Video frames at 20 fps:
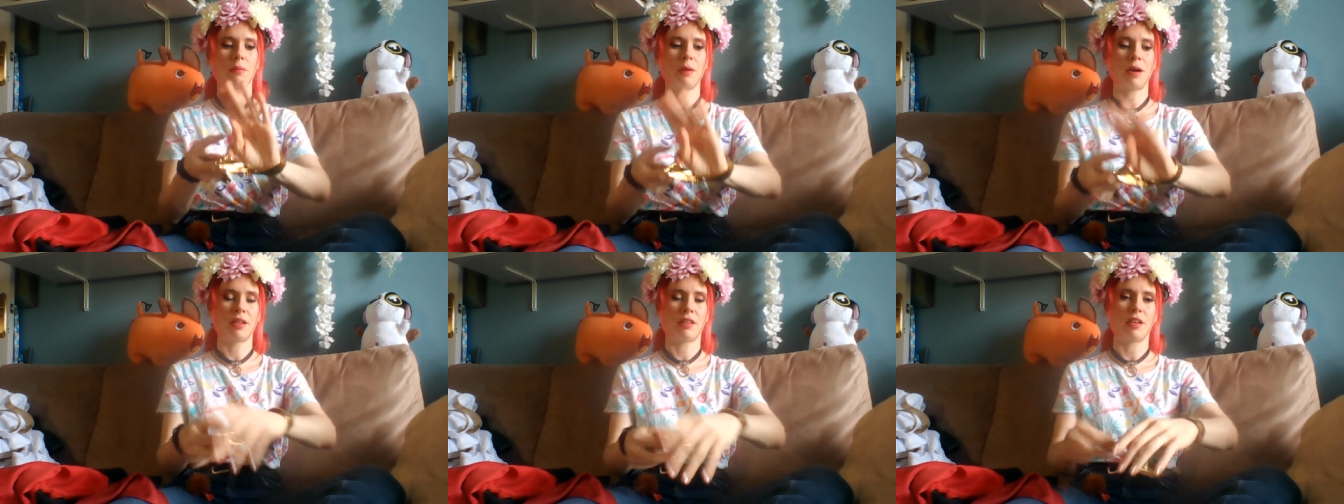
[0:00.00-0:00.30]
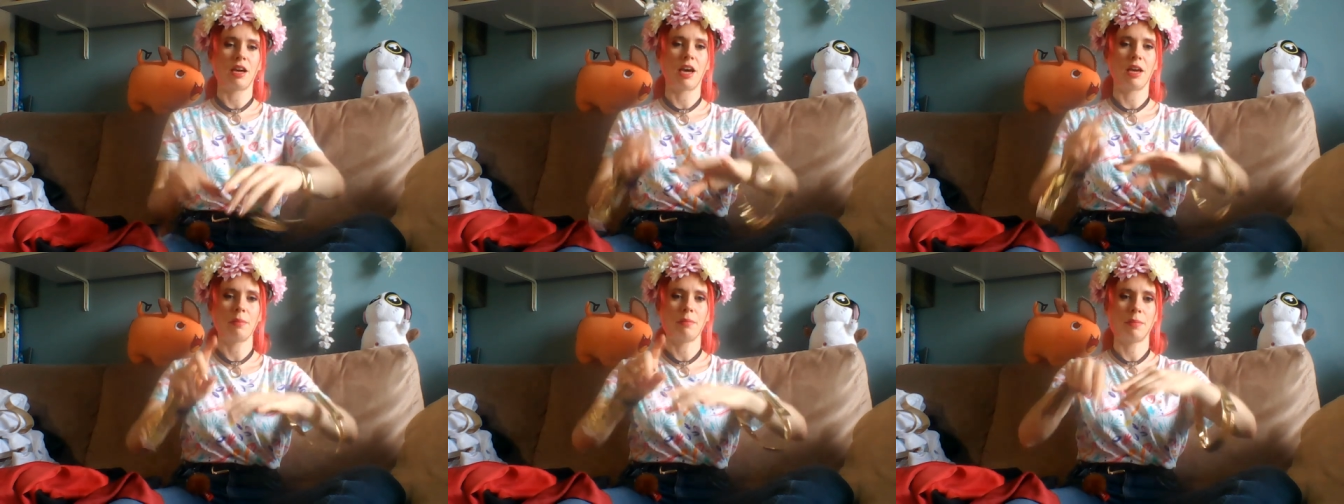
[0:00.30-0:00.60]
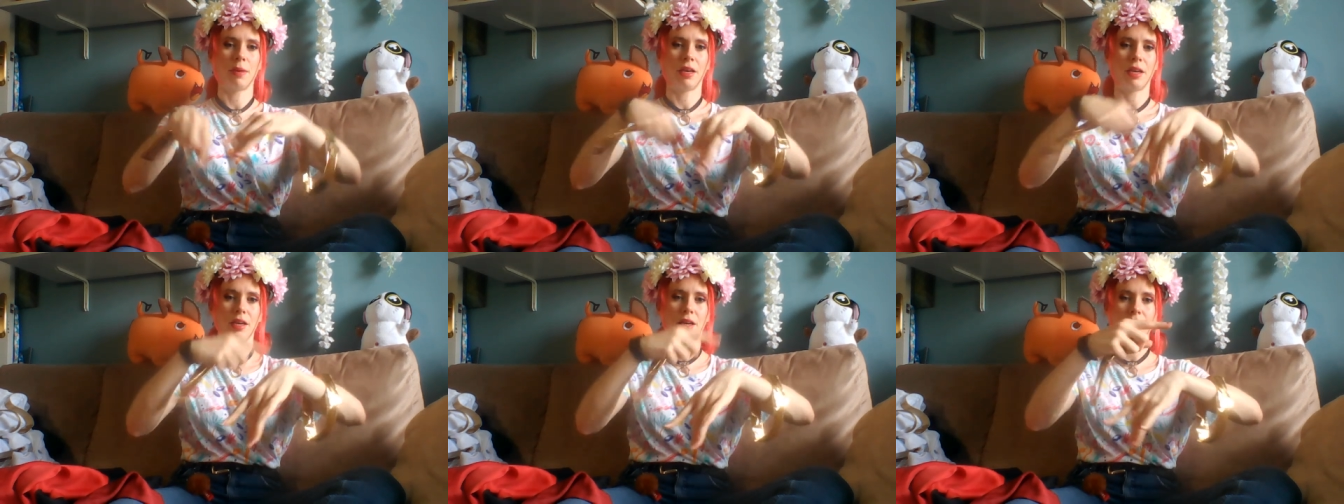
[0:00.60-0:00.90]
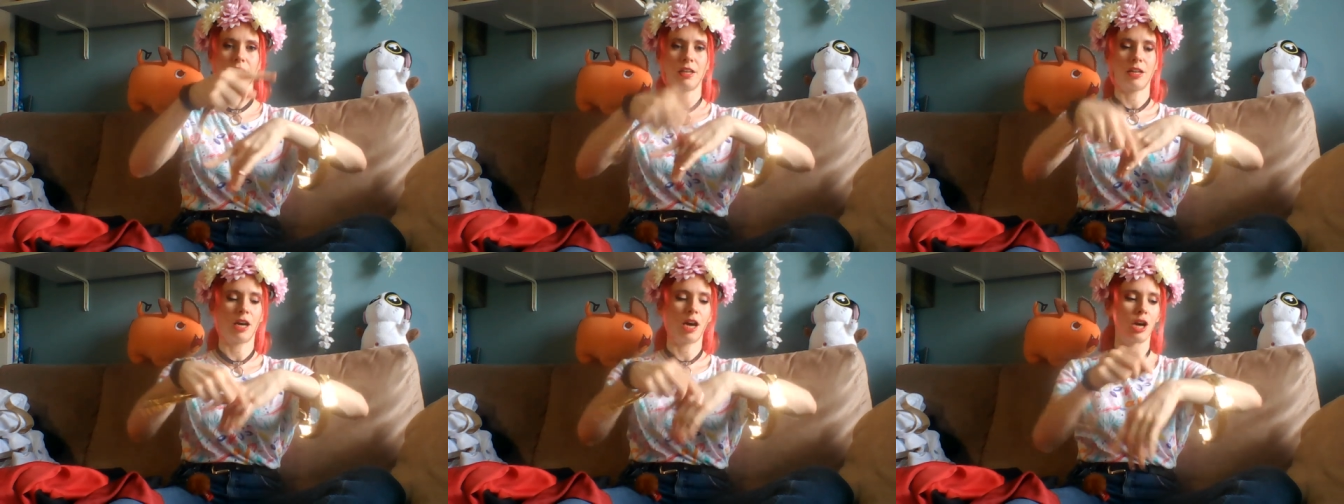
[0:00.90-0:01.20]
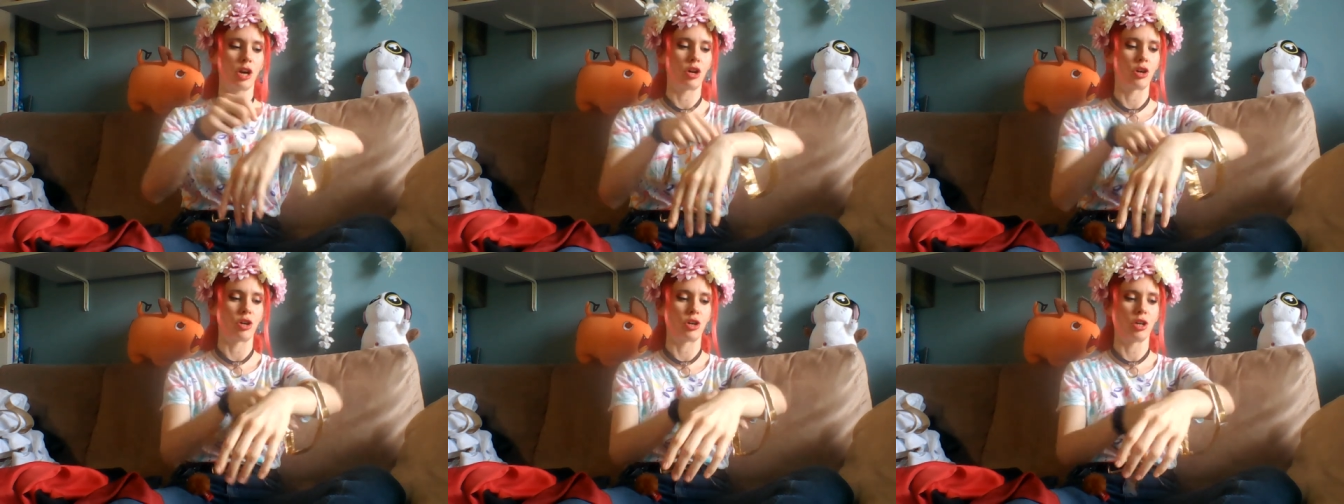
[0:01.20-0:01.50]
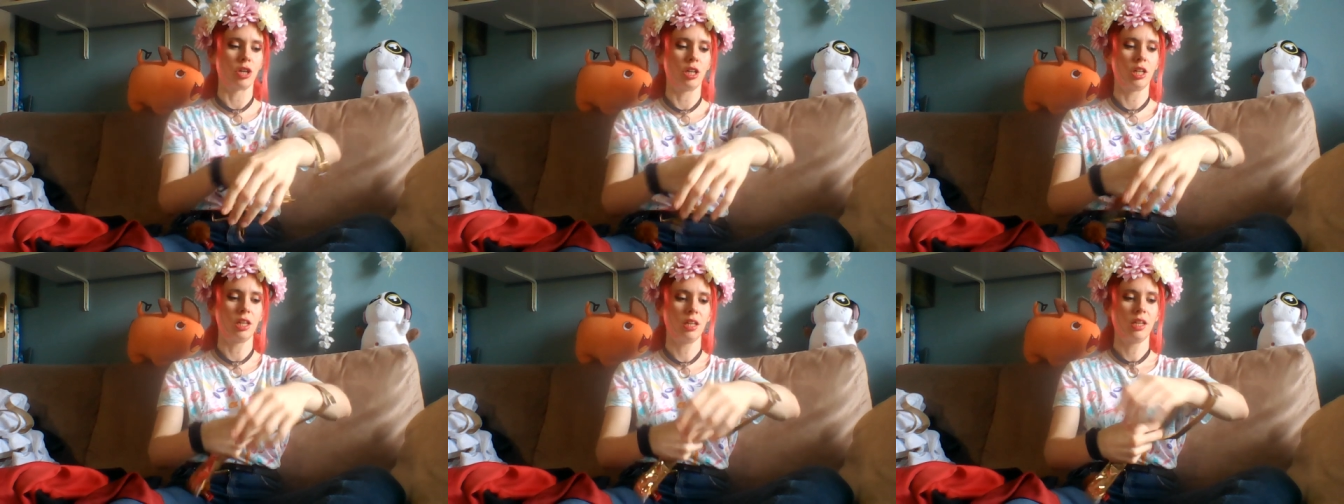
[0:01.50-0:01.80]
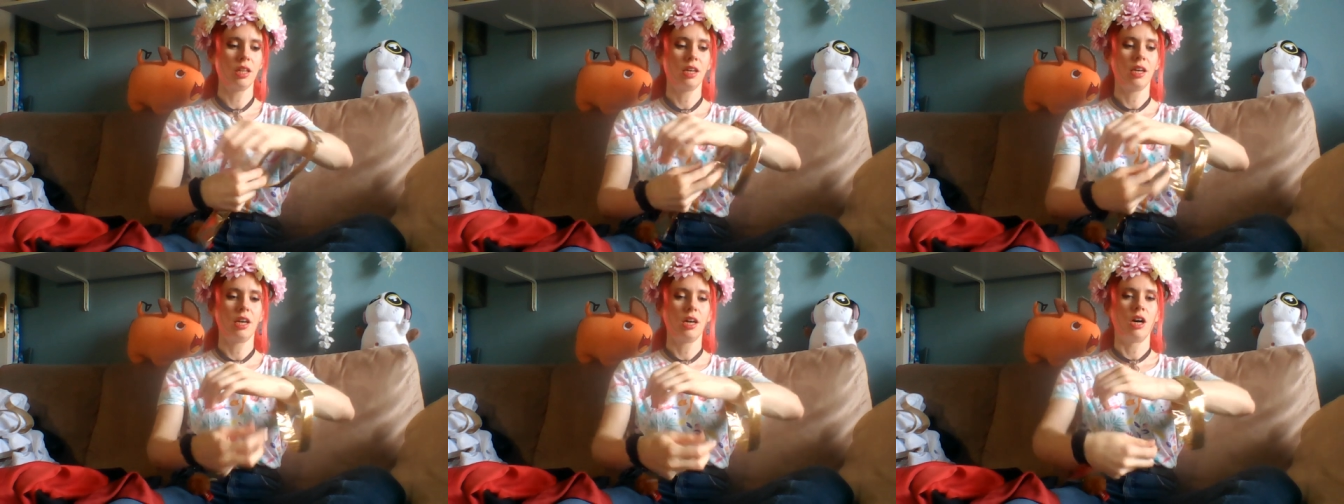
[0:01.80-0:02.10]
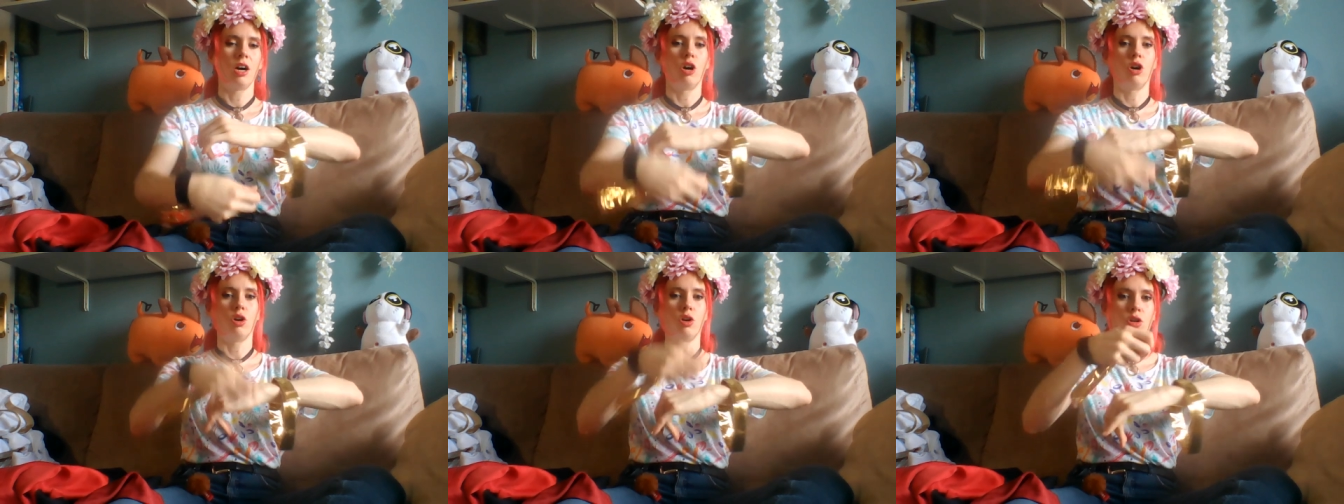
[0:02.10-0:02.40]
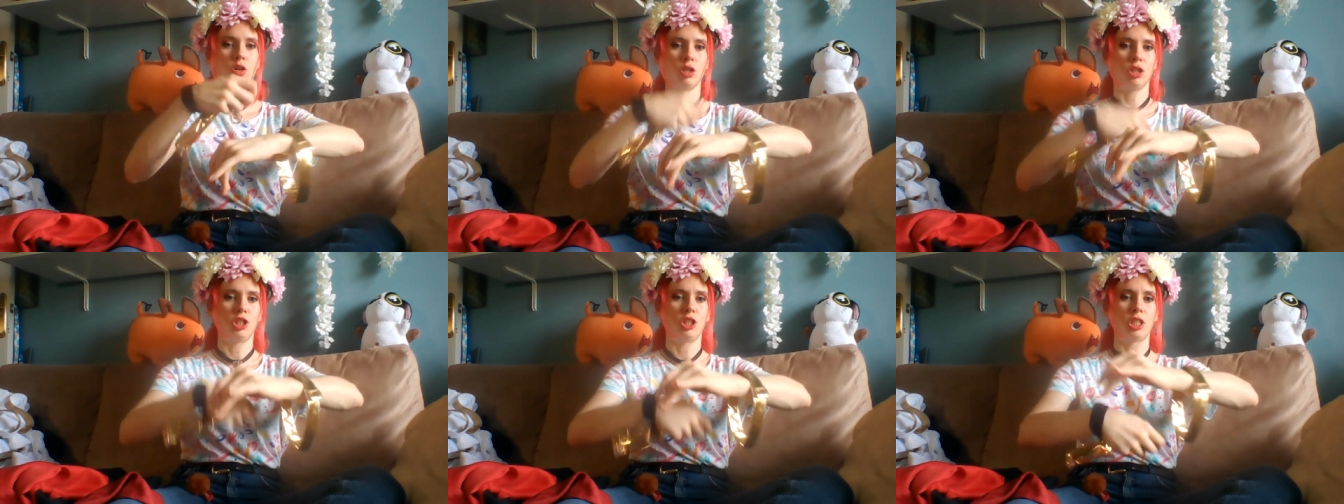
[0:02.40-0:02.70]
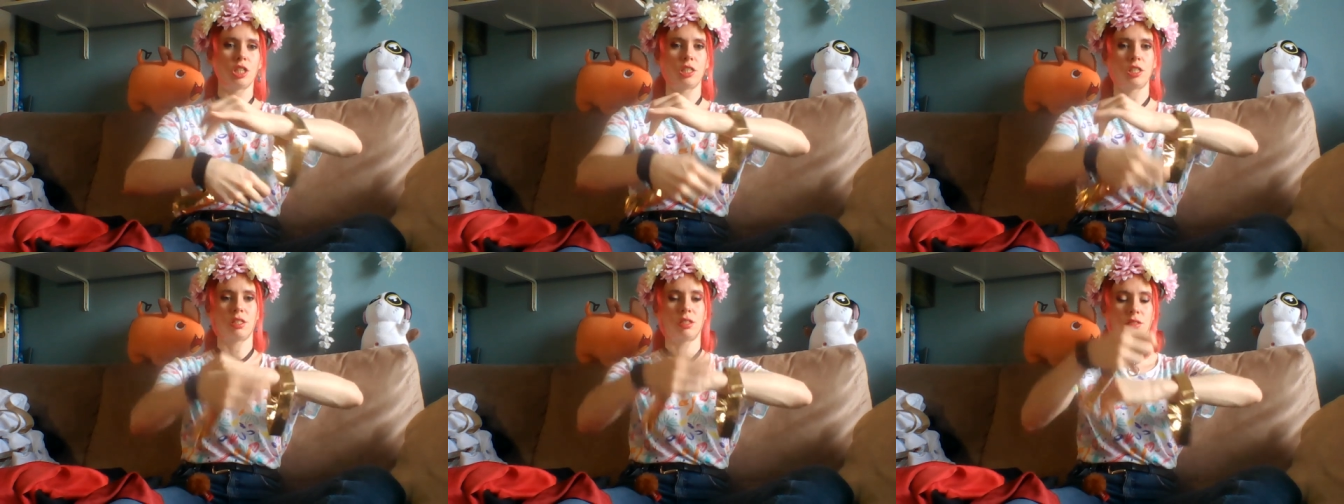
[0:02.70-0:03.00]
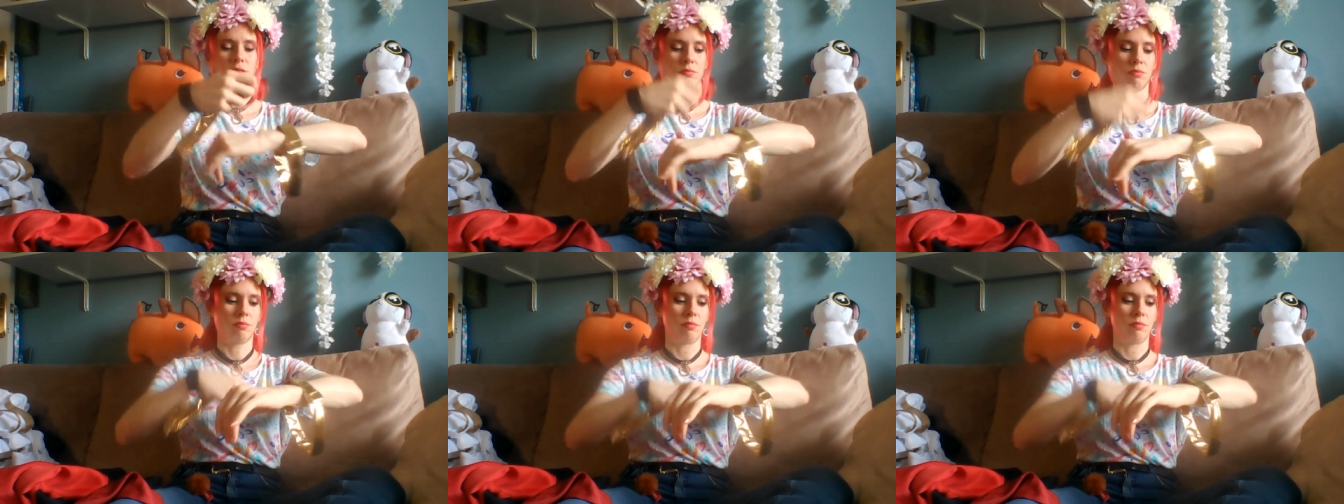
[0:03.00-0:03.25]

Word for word: but I made a curl or just